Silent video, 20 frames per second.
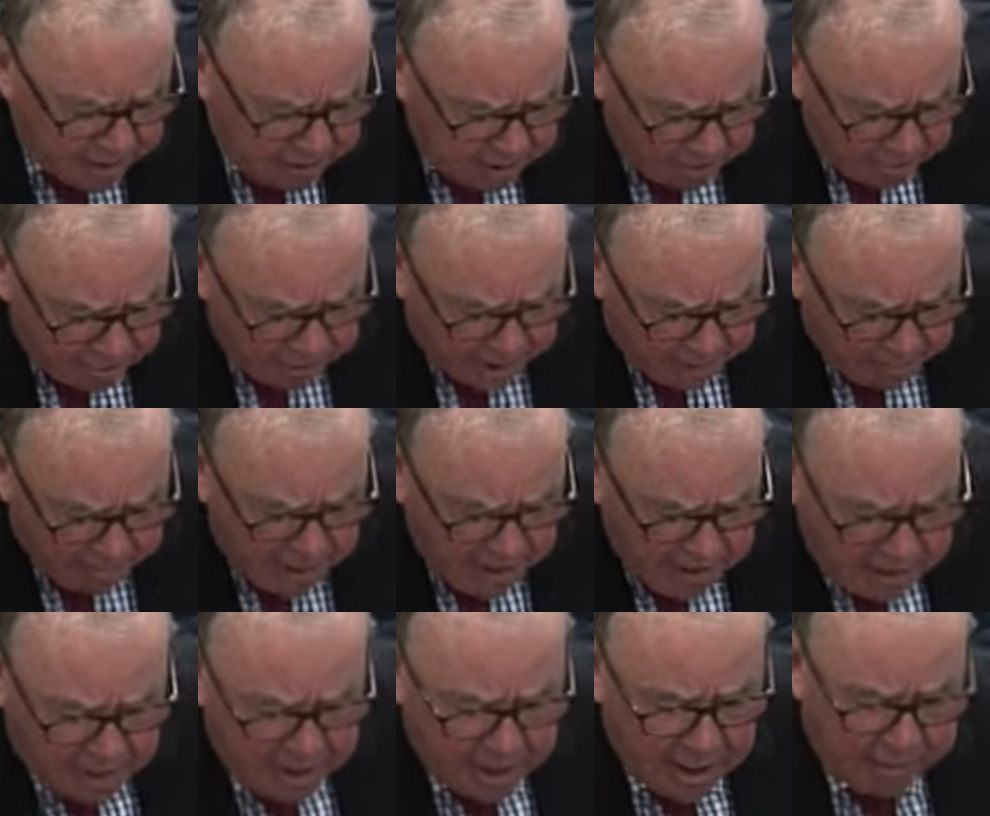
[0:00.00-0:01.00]
were to use their
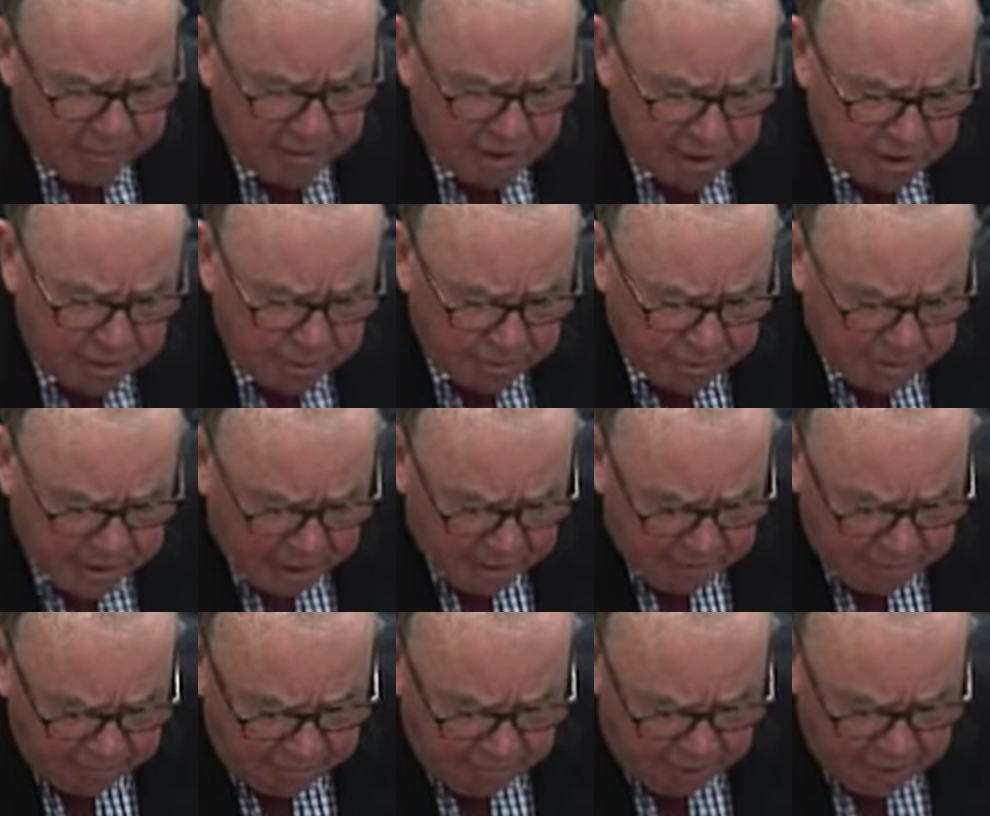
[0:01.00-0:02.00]
best endeavours to
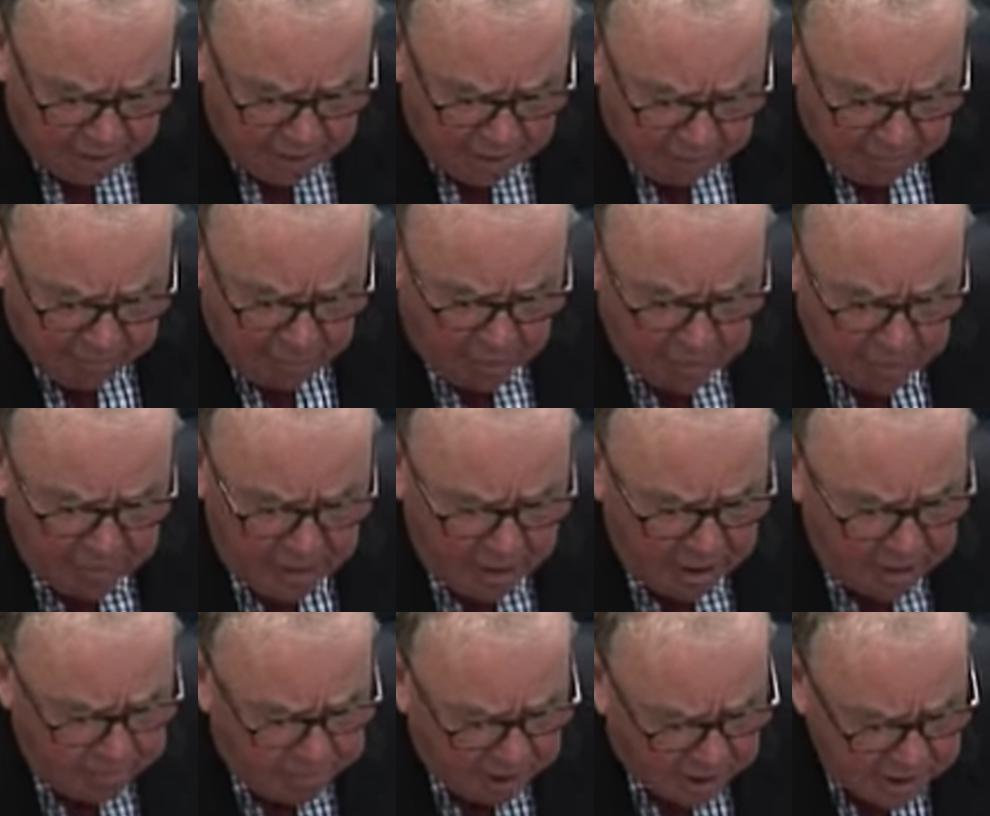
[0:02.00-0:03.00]
obtain funding from
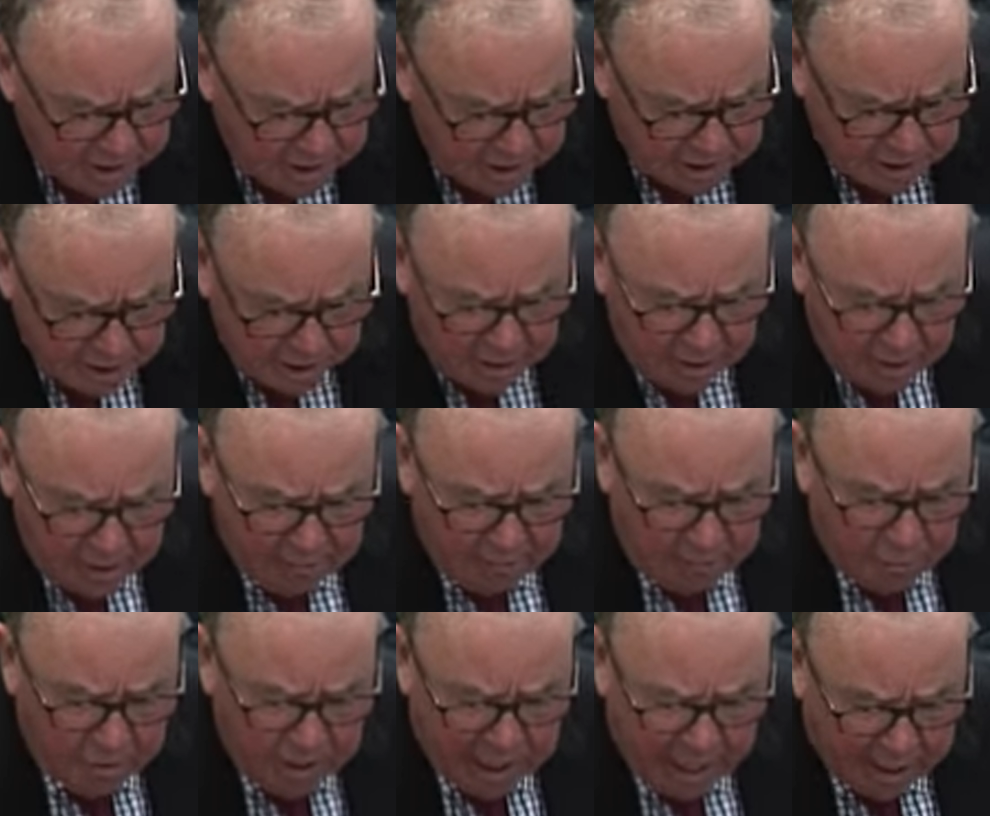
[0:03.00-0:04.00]
third parties
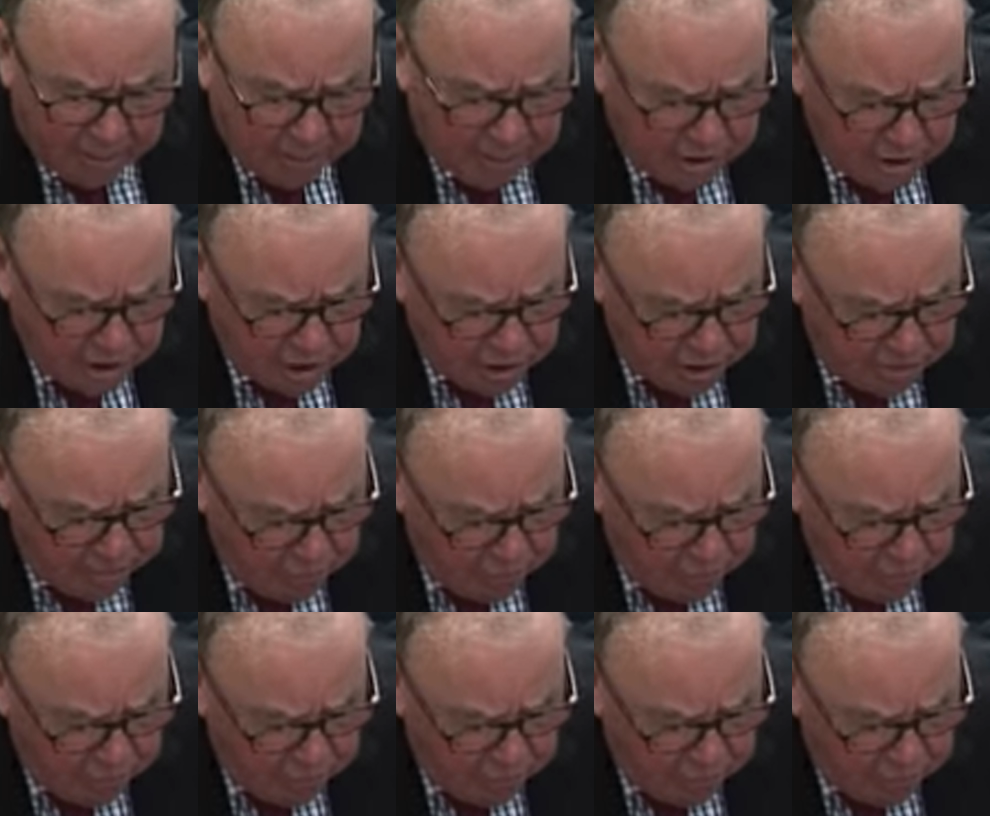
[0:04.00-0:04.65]
for the acquisition